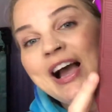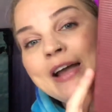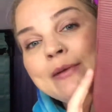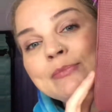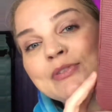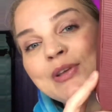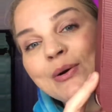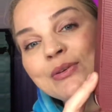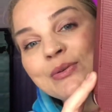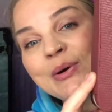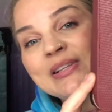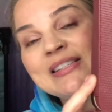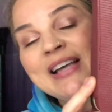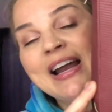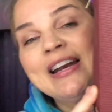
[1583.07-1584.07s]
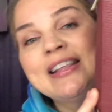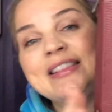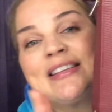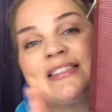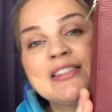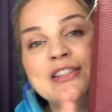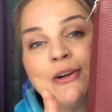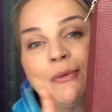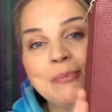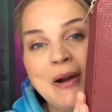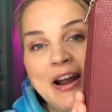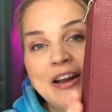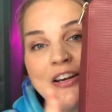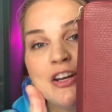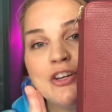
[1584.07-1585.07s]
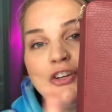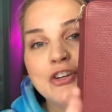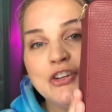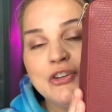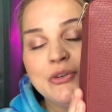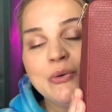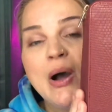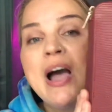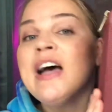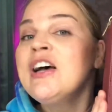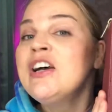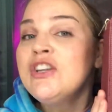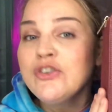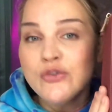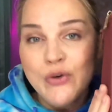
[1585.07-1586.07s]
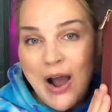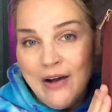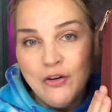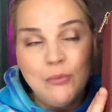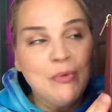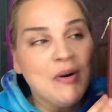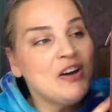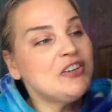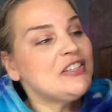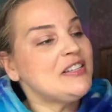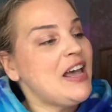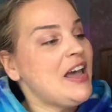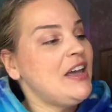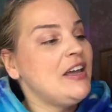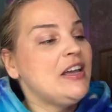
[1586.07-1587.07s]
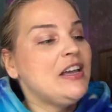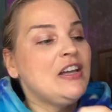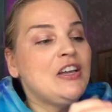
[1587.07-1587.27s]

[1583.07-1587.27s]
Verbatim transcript: I'm so, so excited. This is their brand new travel brush set.